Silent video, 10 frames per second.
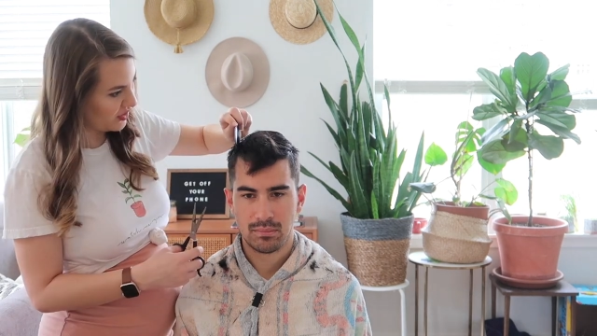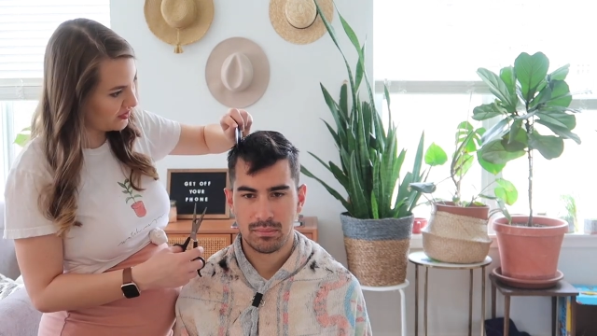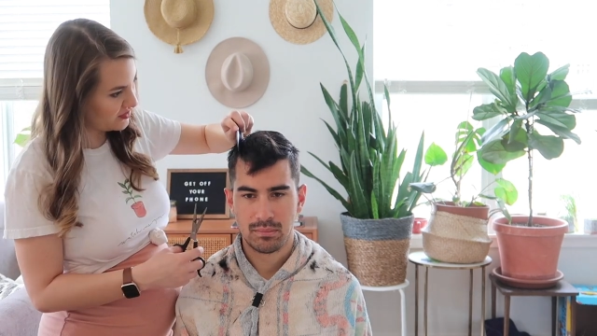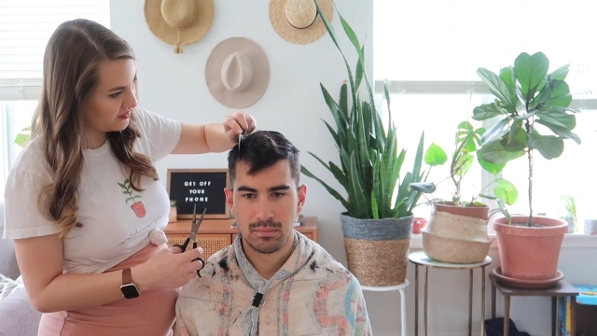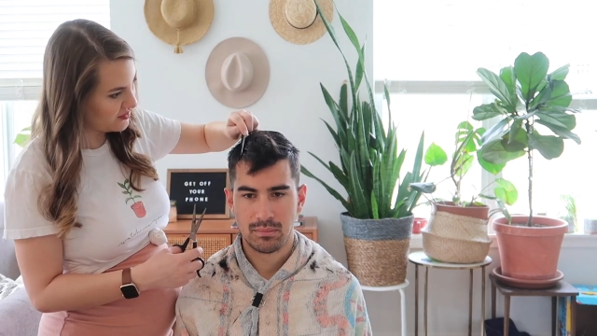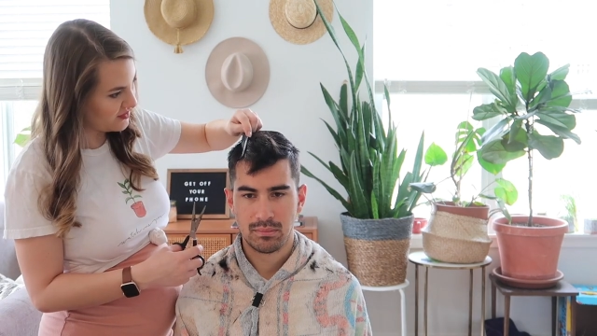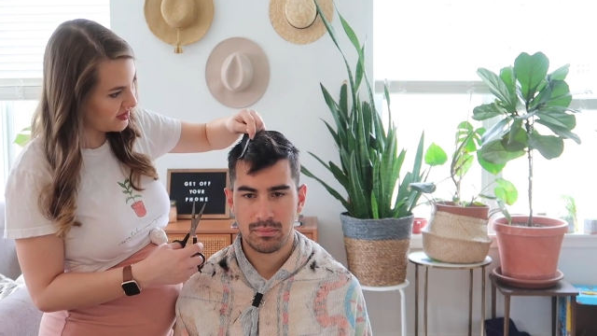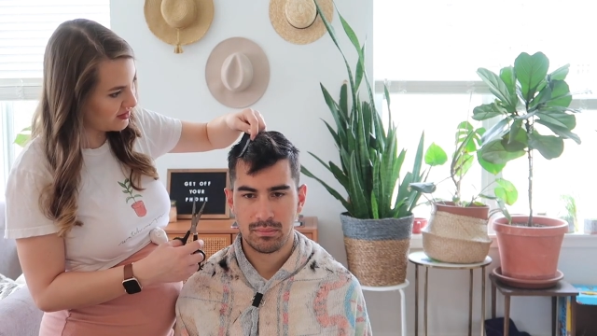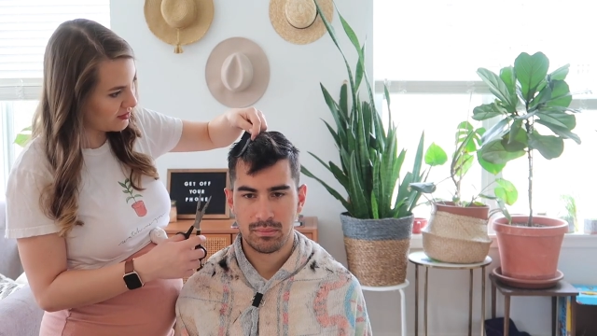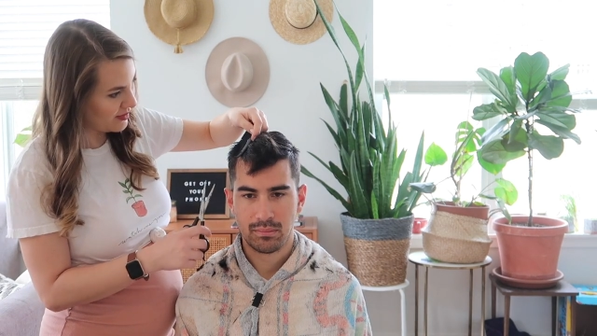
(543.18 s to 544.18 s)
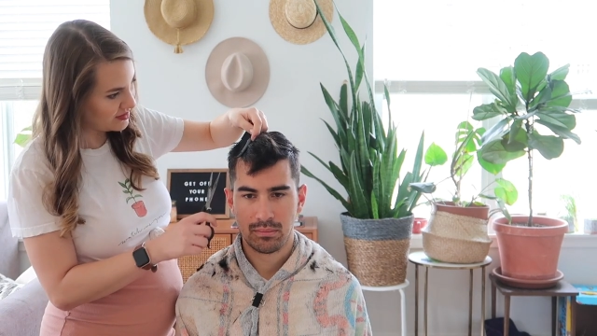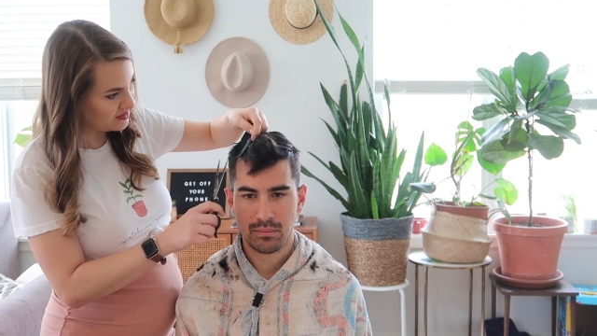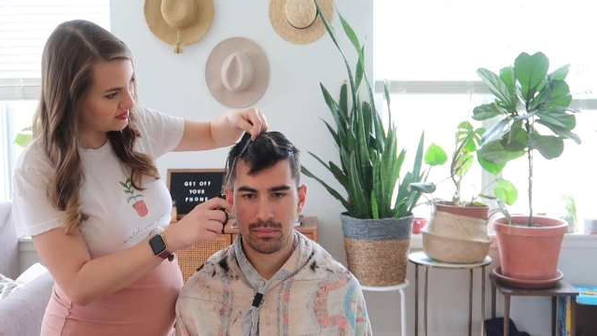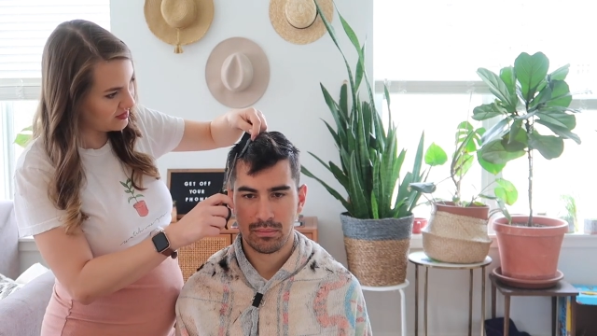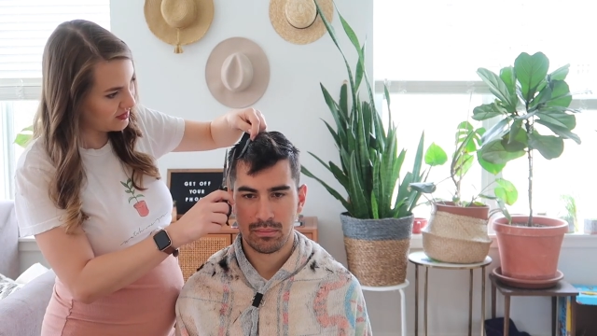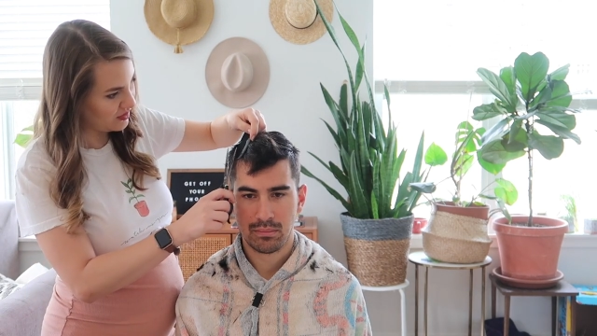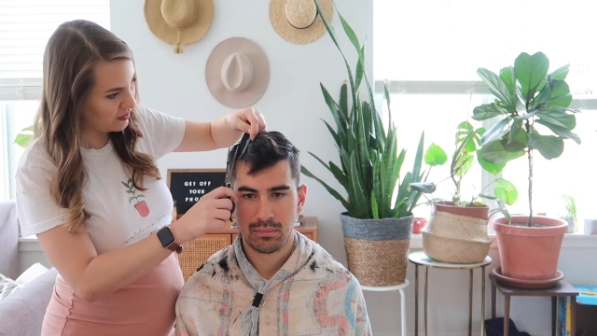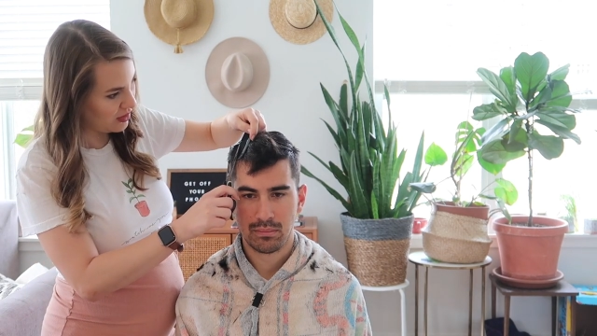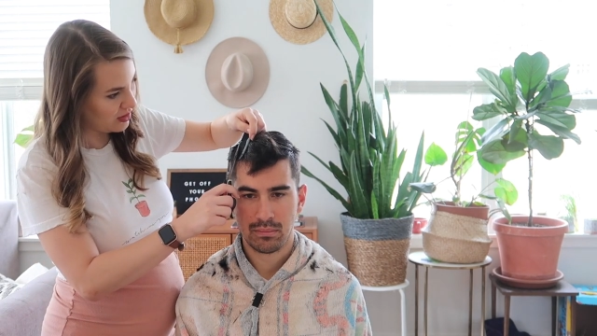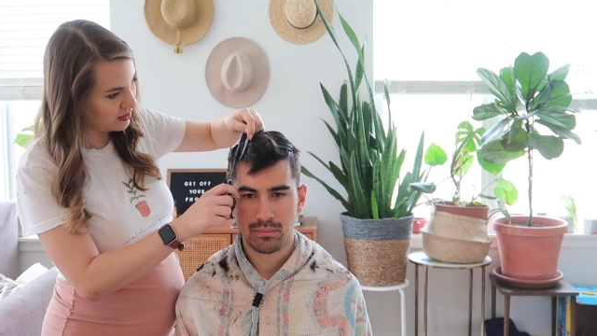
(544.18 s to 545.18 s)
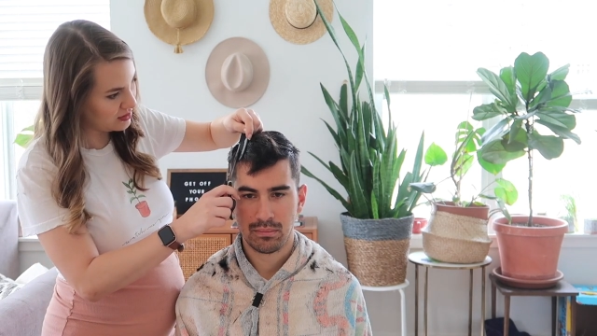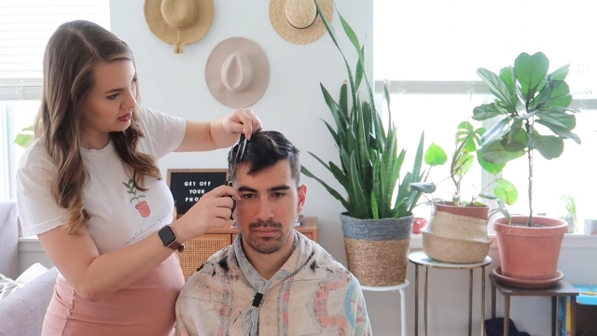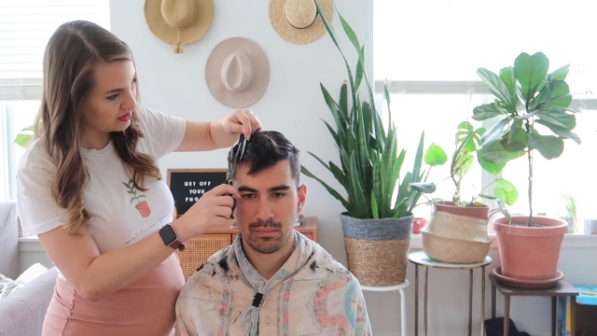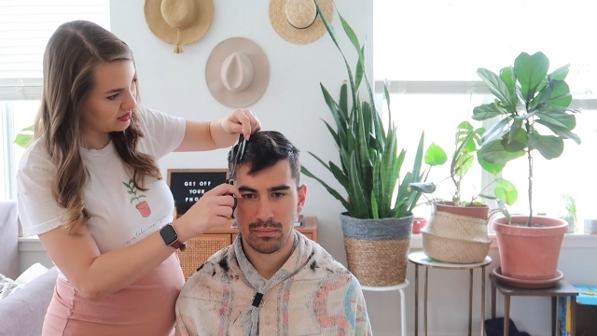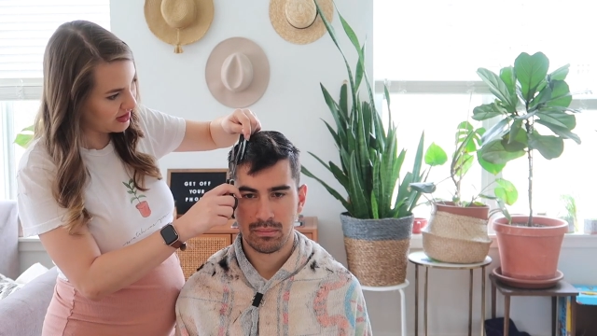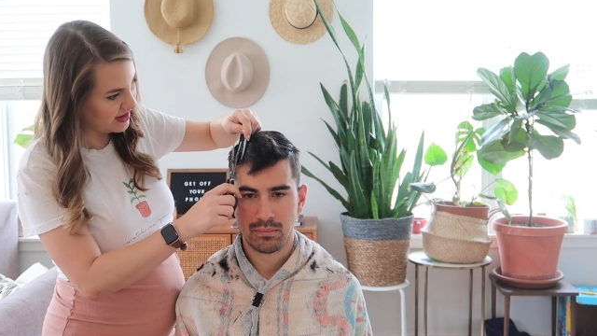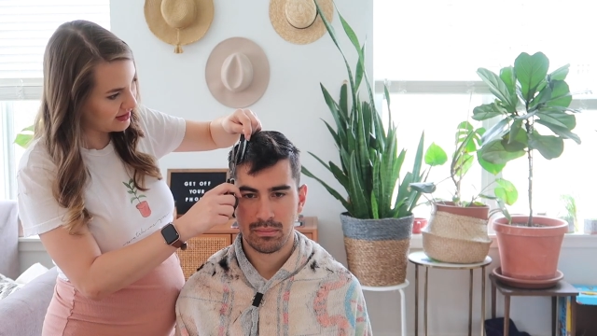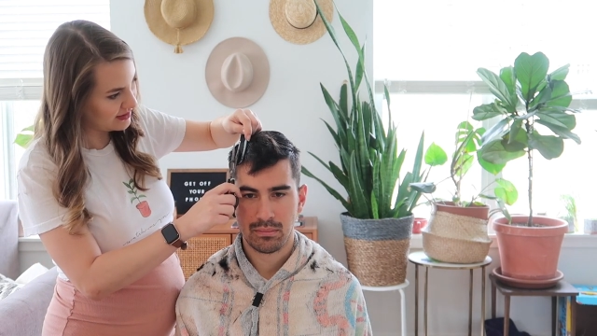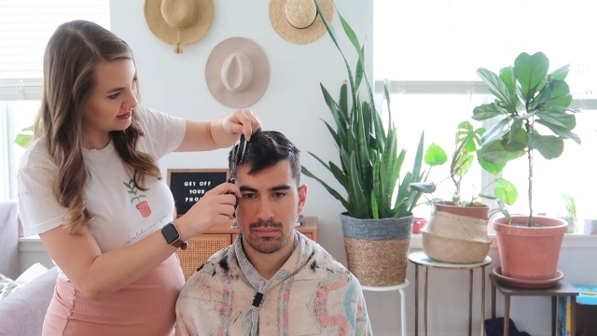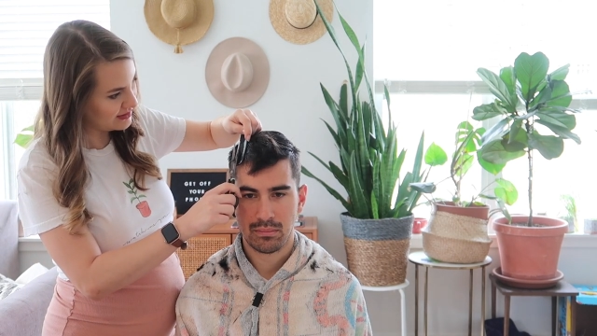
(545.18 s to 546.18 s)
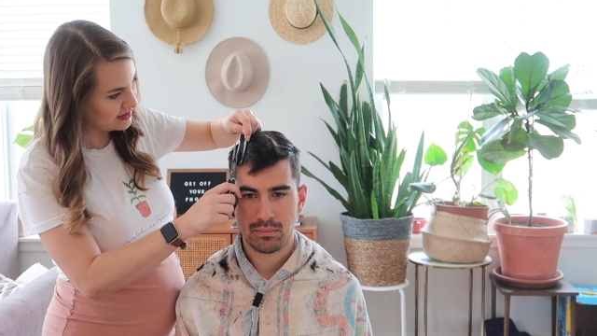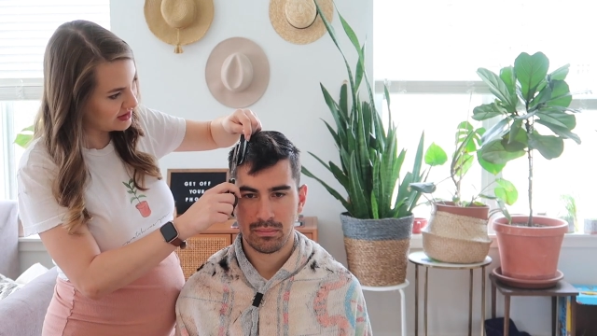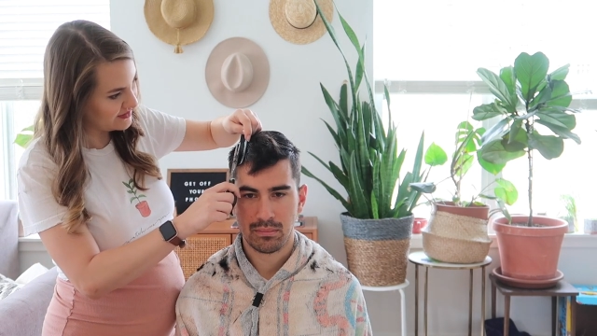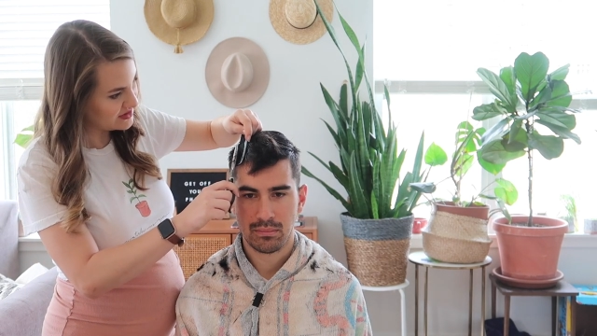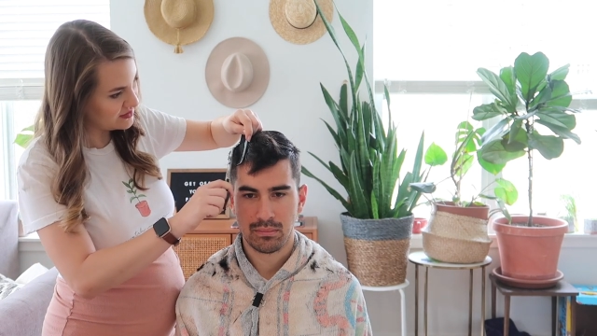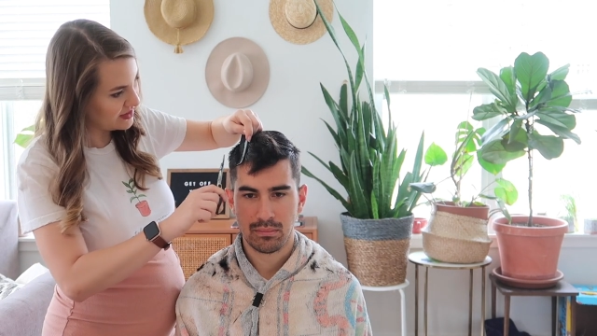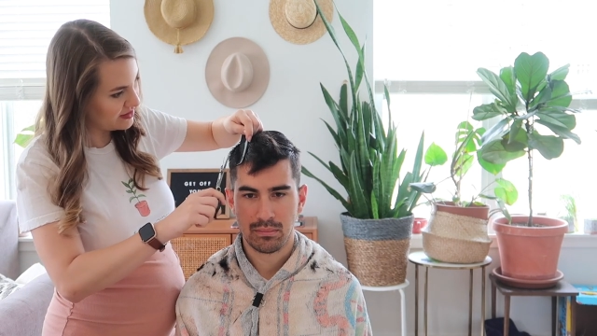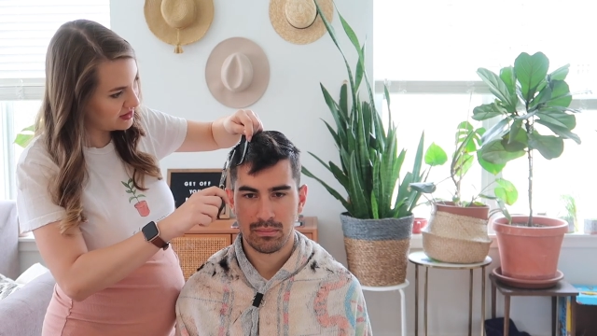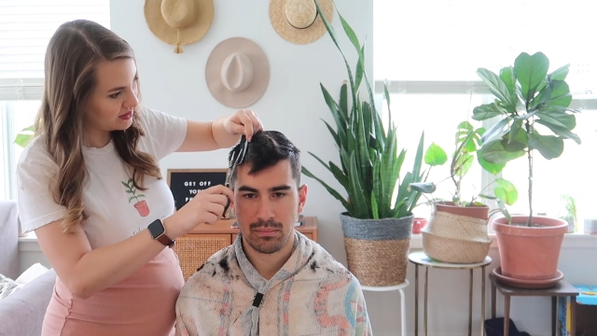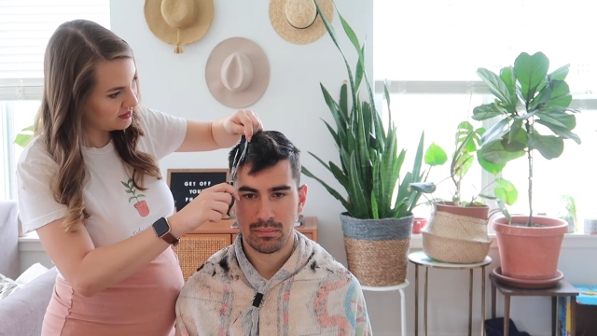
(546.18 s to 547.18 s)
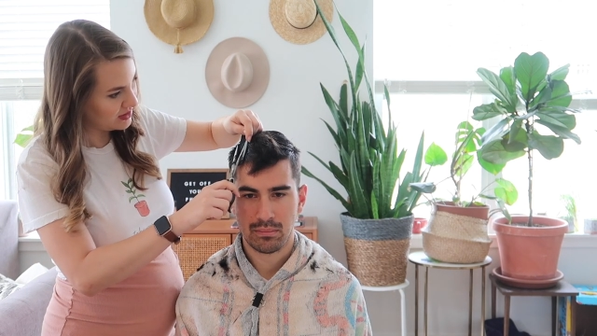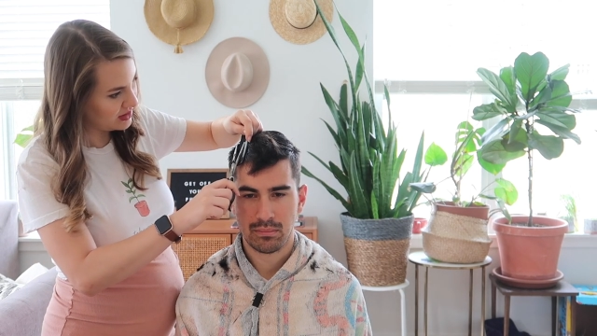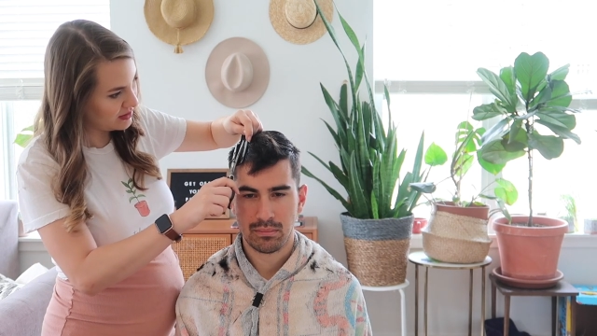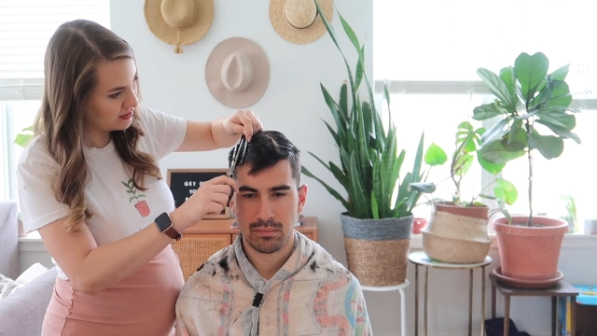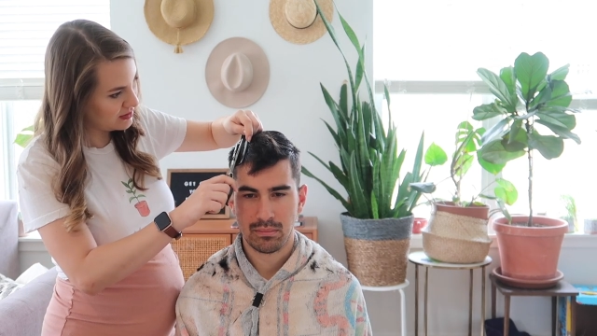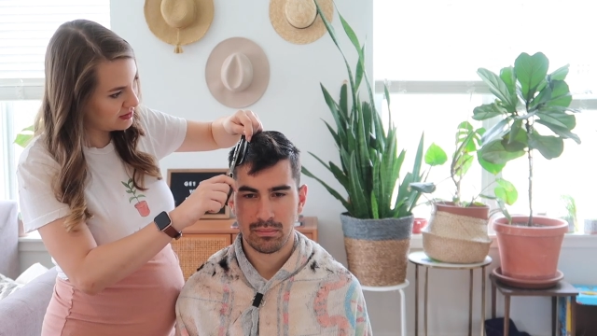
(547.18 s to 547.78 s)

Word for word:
Speaker 1: Also, if you feel like I'm about to do something wrong, and you're like, nervous about it, let me know.